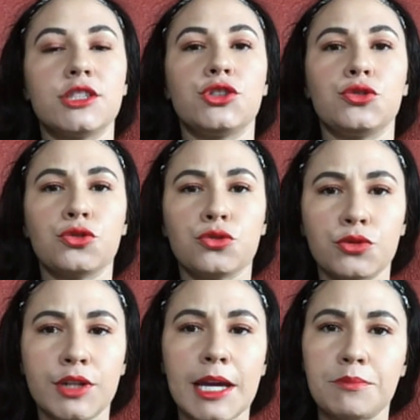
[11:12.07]
to
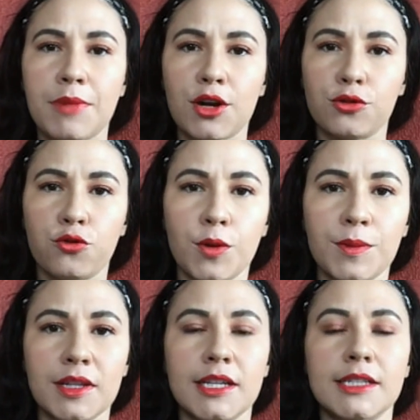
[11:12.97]
create better
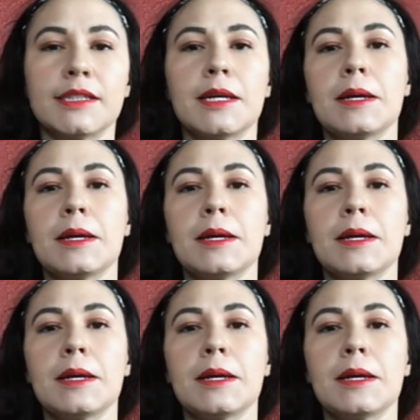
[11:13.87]
formulas